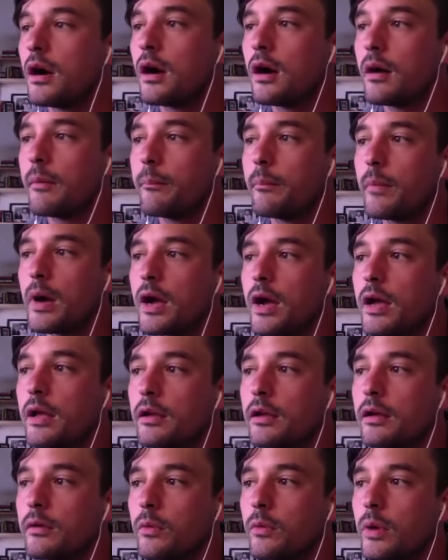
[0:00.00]
my
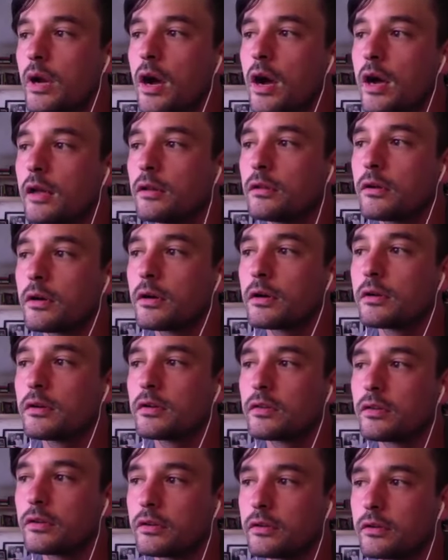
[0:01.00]
what i learned
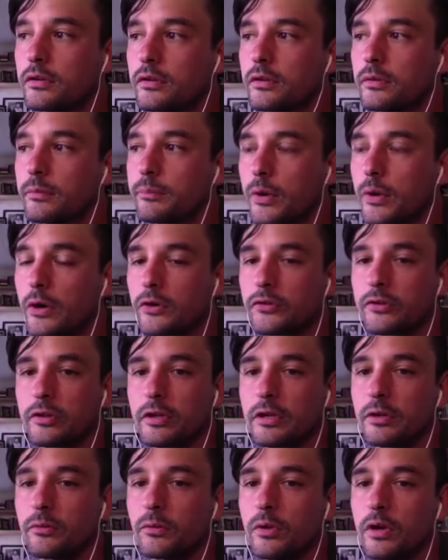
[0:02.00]

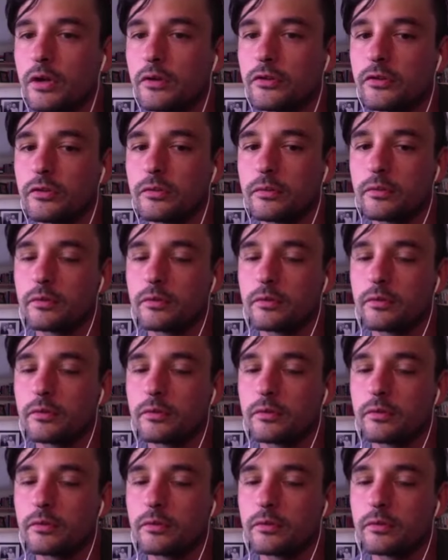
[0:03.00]
personally was